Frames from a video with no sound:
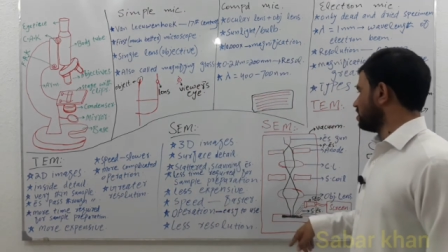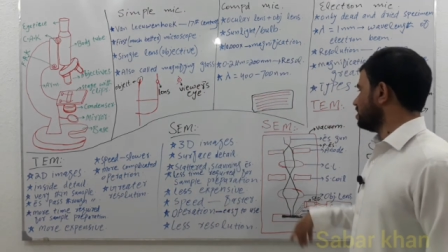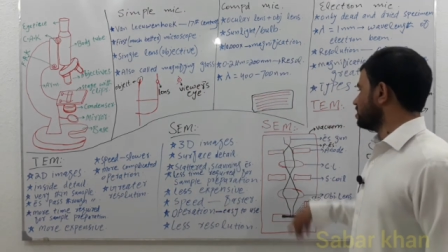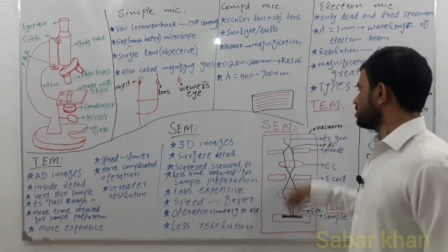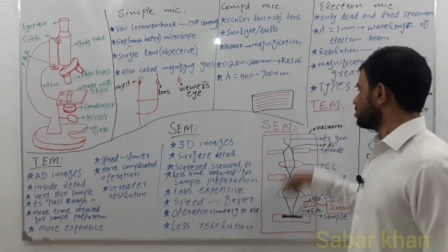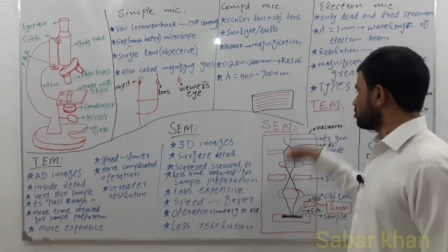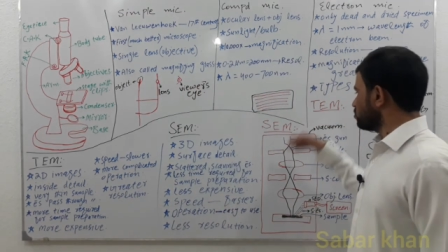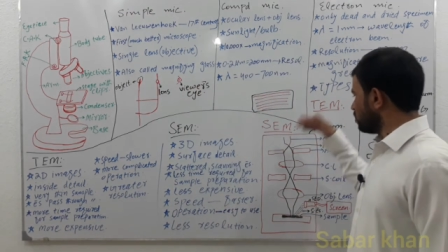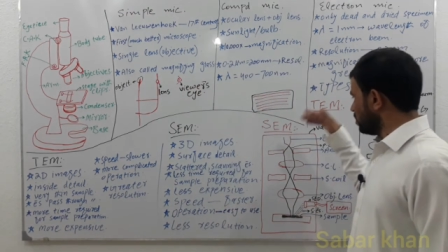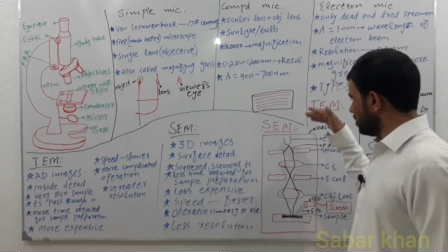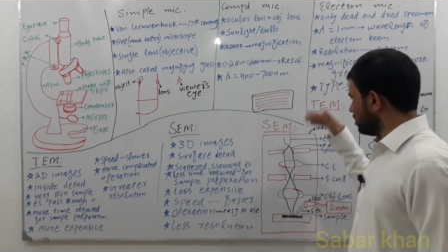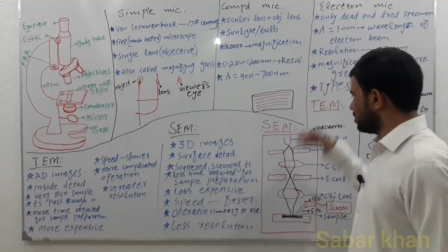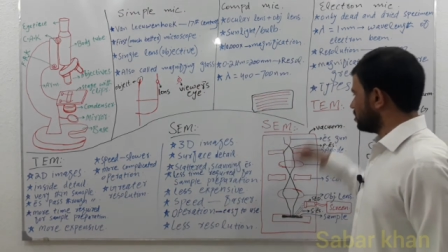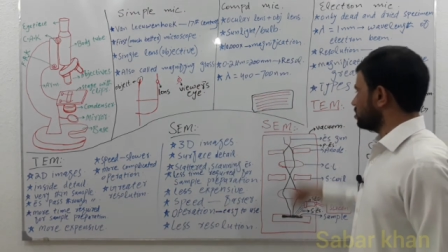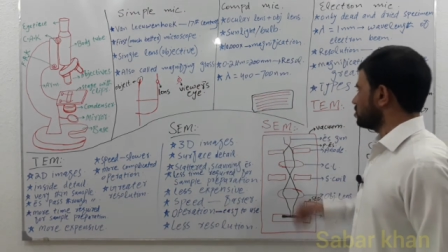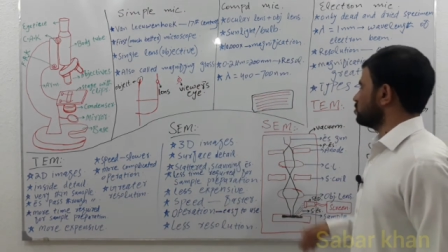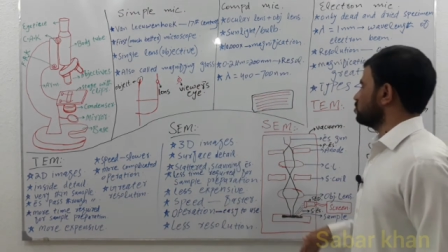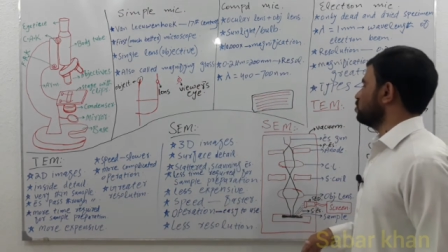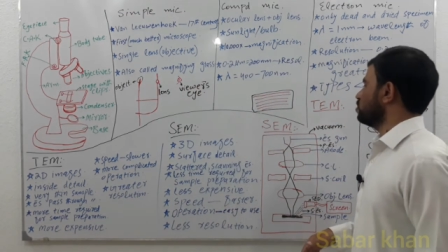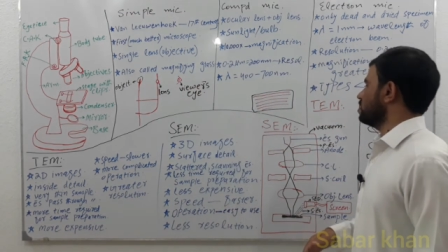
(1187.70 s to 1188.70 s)
that is why it
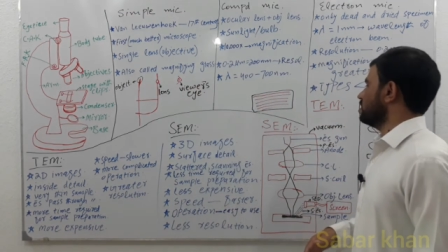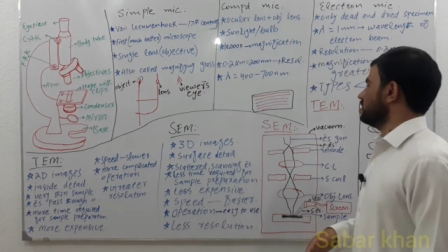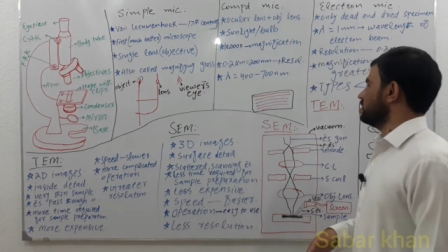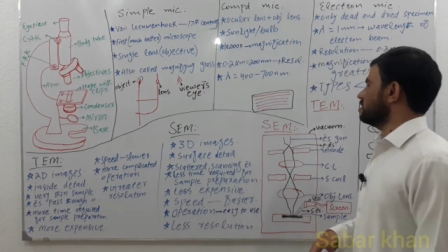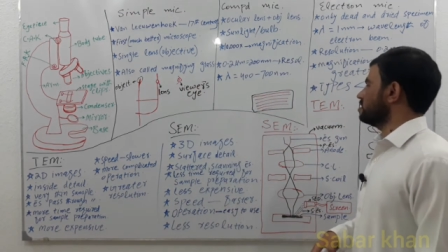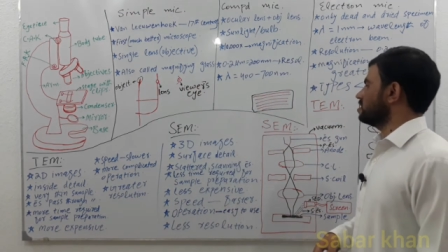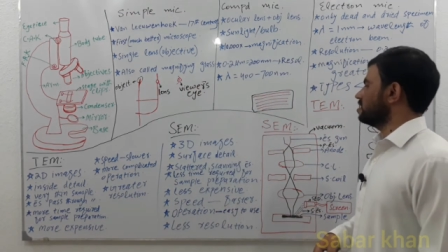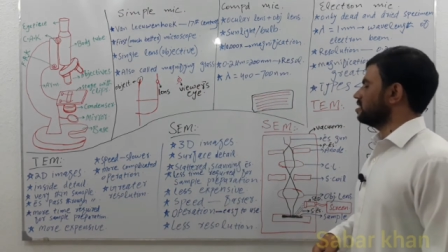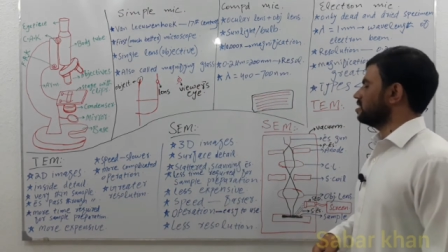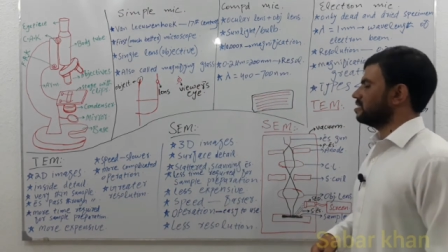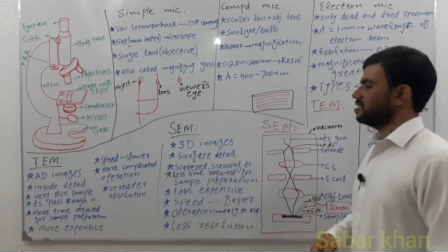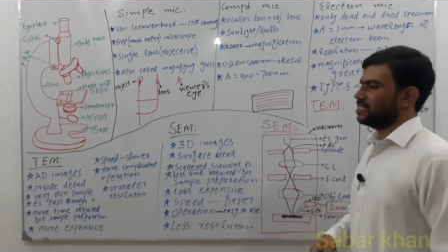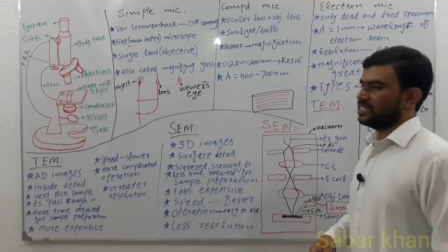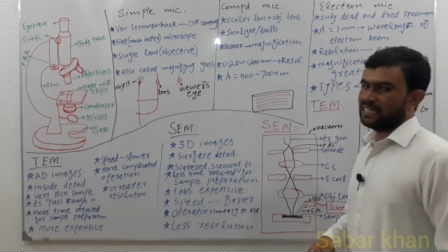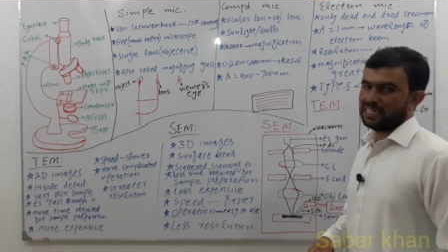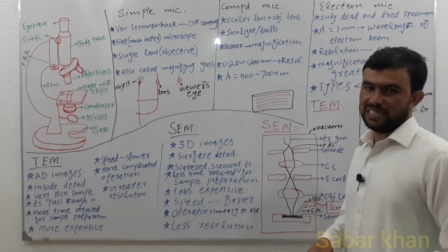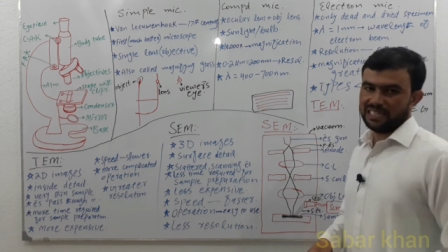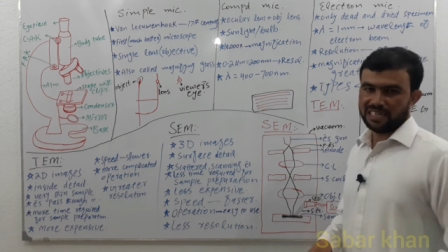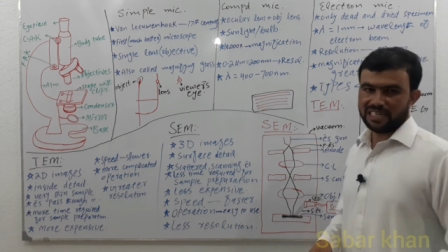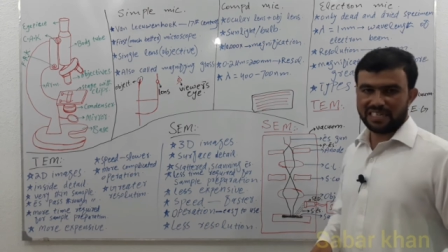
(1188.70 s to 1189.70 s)
is known as the
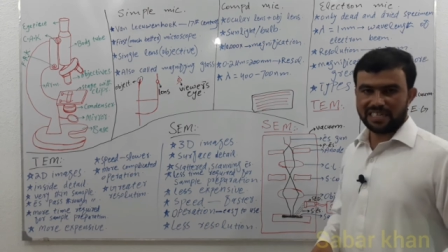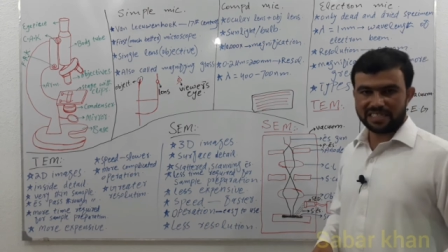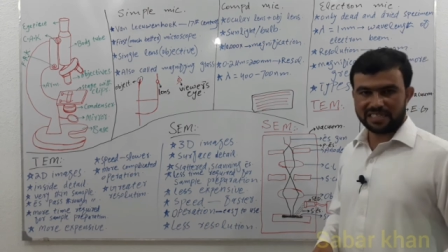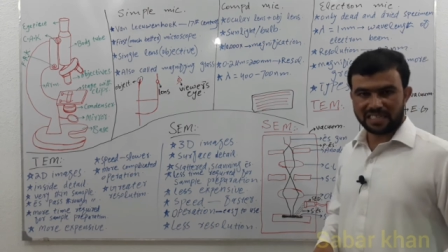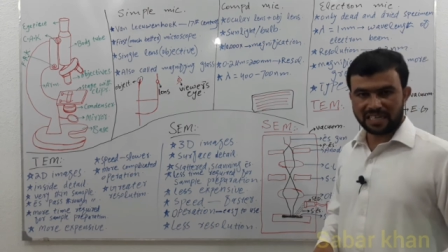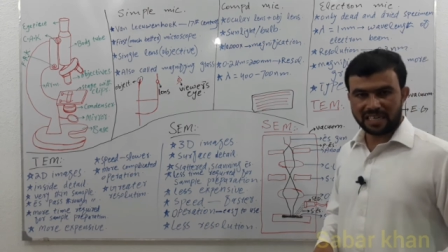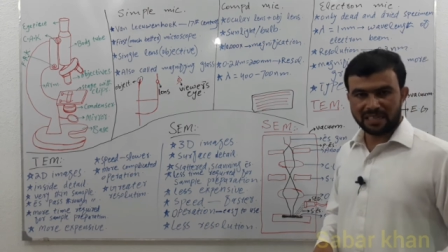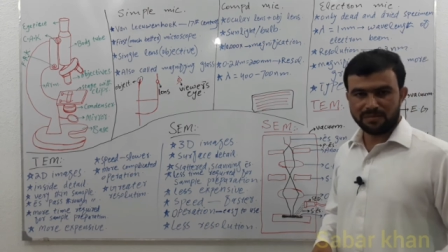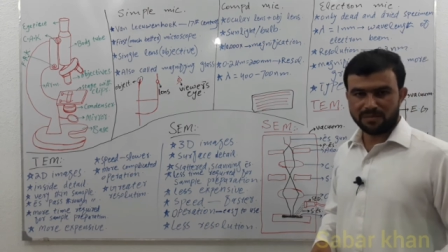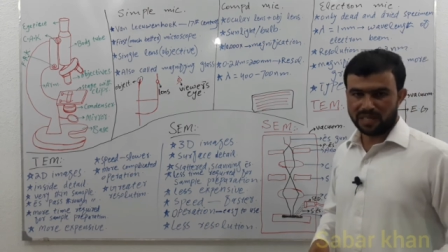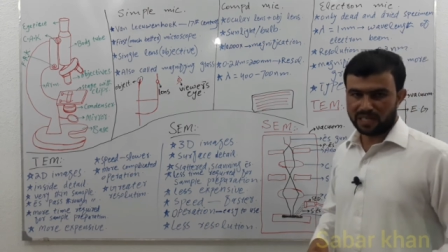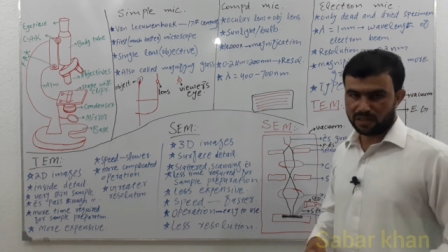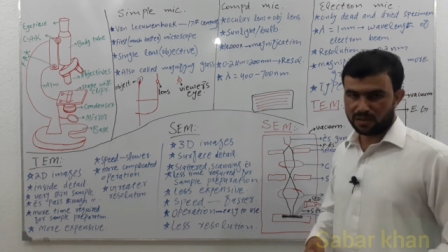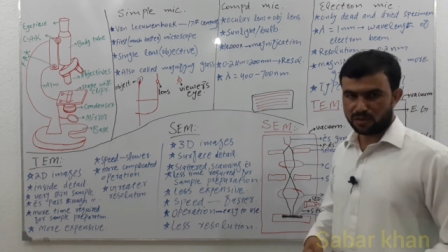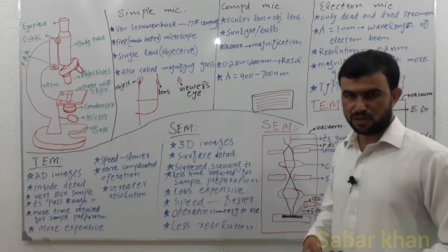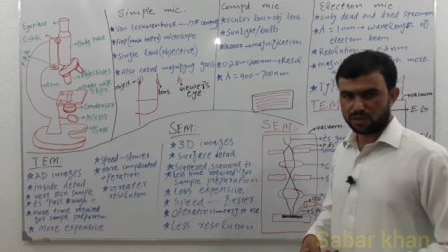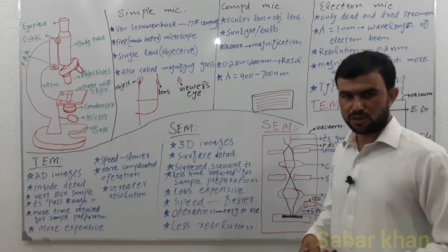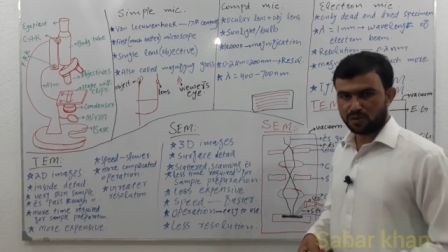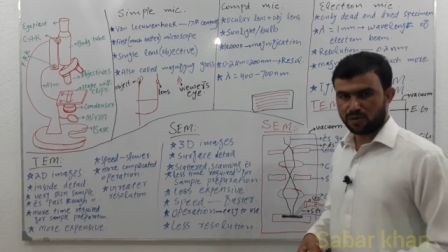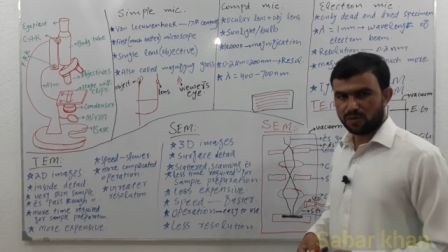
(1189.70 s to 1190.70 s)
scanning electron
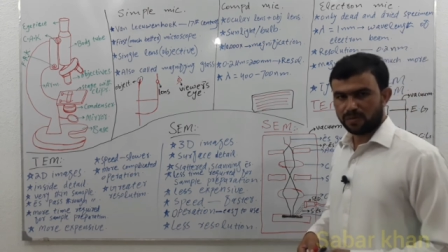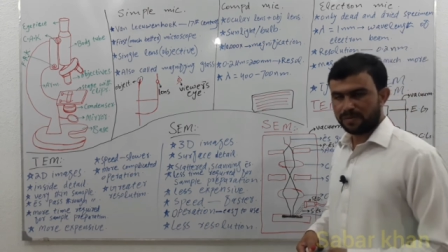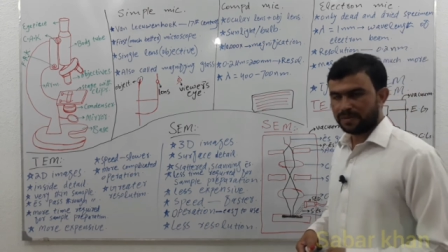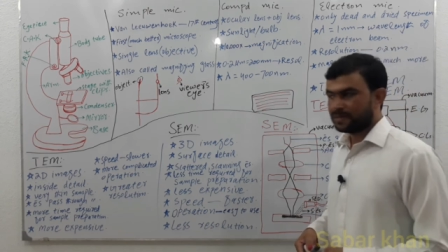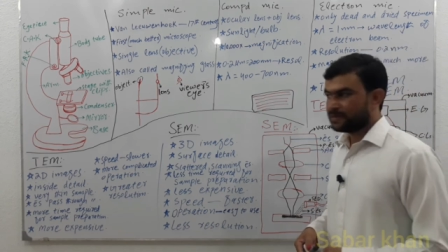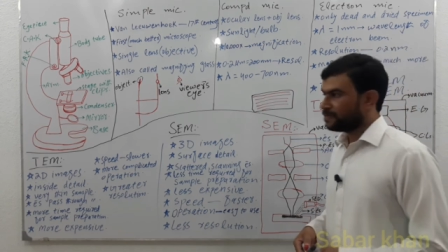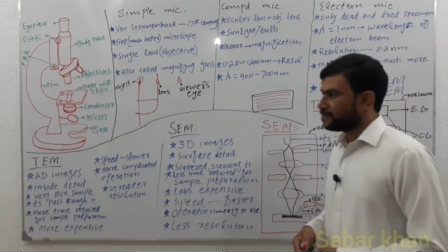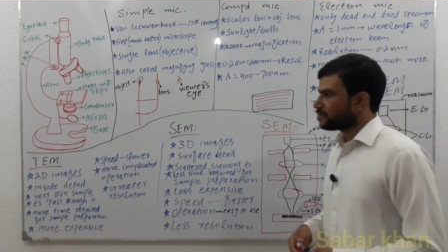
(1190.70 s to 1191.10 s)
microscope